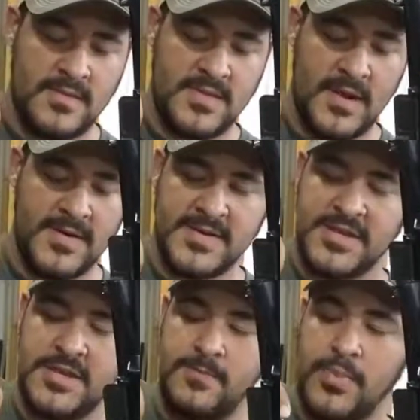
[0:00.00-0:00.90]
there is a
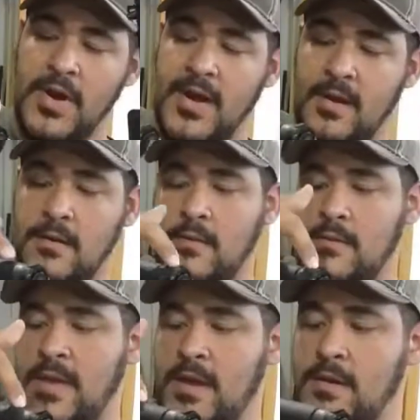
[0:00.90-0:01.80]
spring
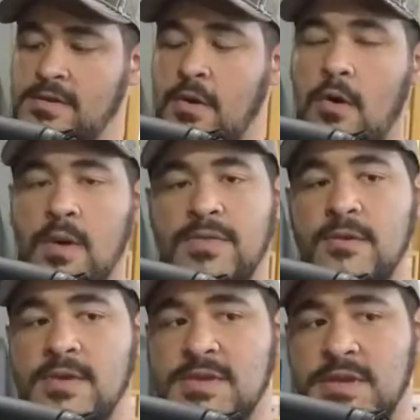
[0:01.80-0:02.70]
that goes the whole way
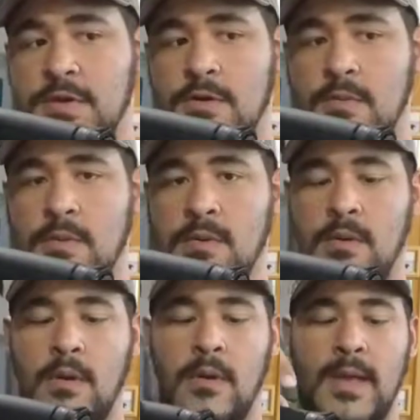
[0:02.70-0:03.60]
through this tube,
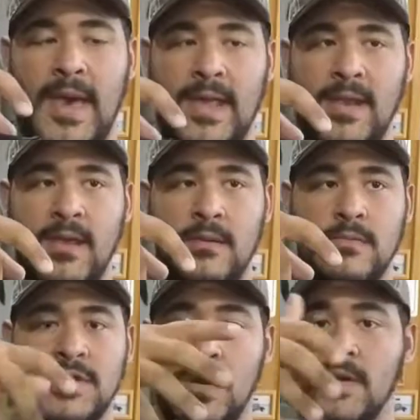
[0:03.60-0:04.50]
and it
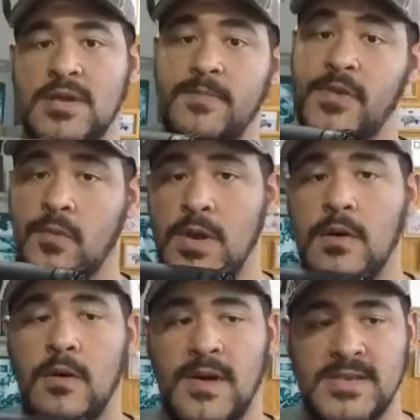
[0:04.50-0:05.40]
soaks up the
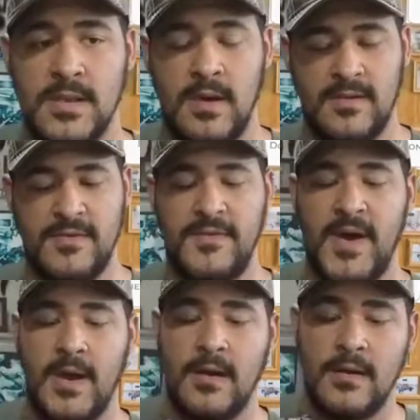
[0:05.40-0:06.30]
recoil as the gun is
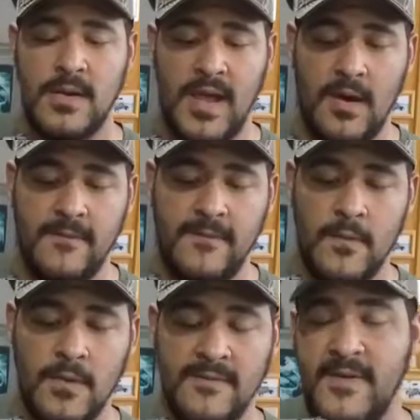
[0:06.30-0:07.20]
fired. Now
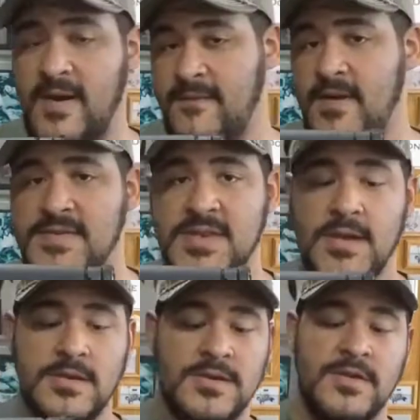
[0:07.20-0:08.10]
for a
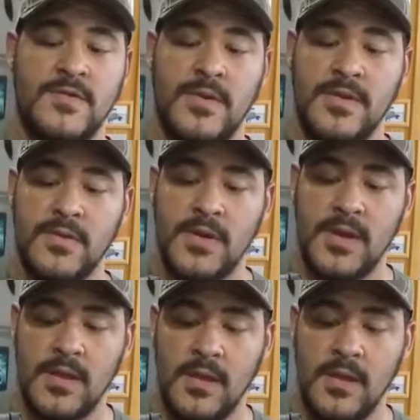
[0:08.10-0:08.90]
5.56 or 223,